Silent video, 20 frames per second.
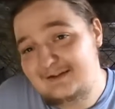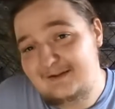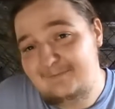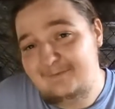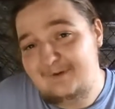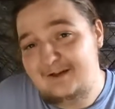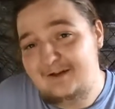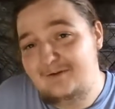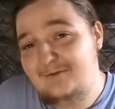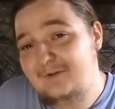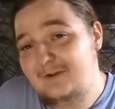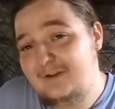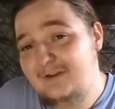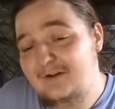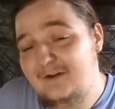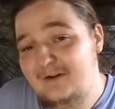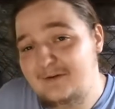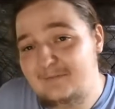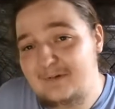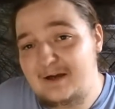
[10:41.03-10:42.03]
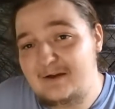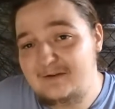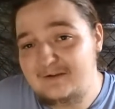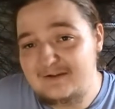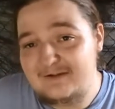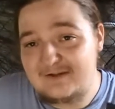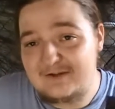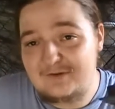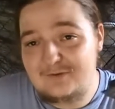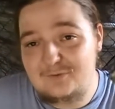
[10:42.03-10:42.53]
Let me know what you thought about
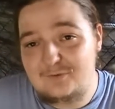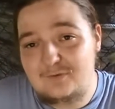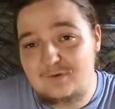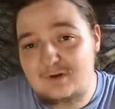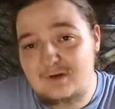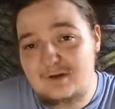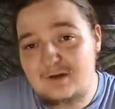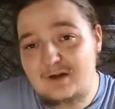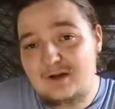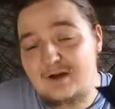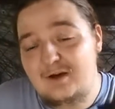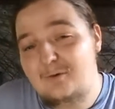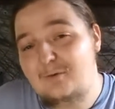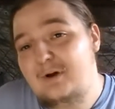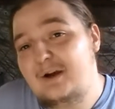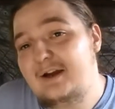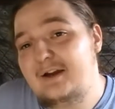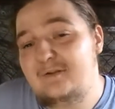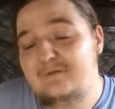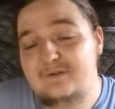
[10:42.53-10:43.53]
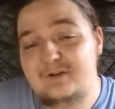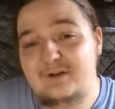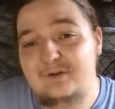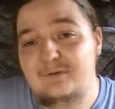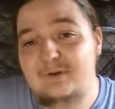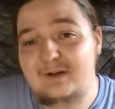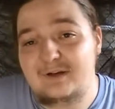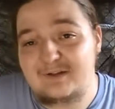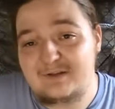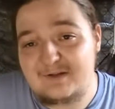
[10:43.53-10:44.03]
this new way of
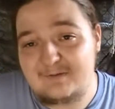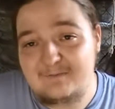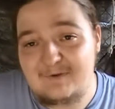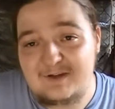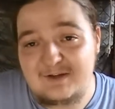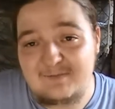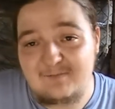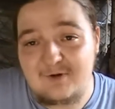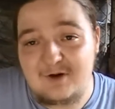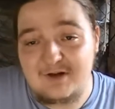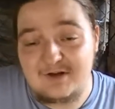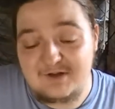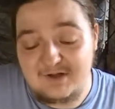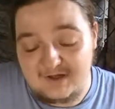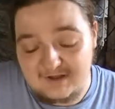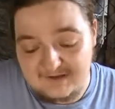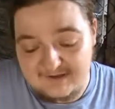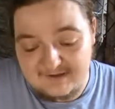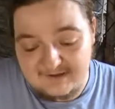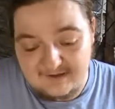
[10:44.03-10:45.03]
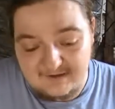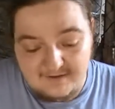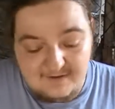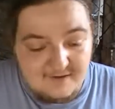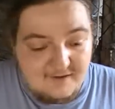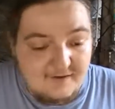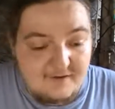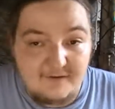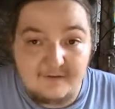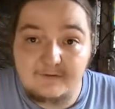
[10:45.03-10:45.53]
doing some of these projects.
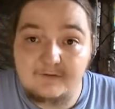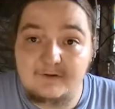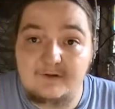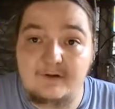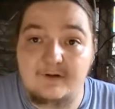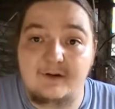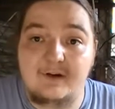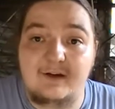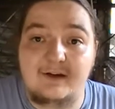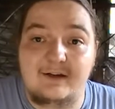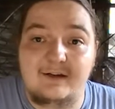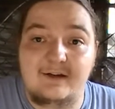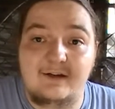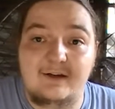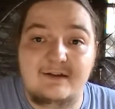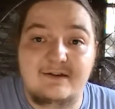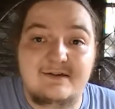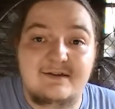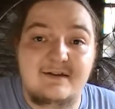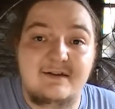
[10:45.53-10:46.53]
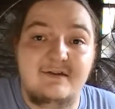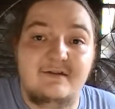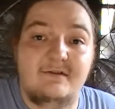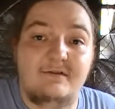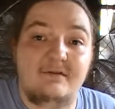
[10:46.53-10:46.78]
Alright, guys.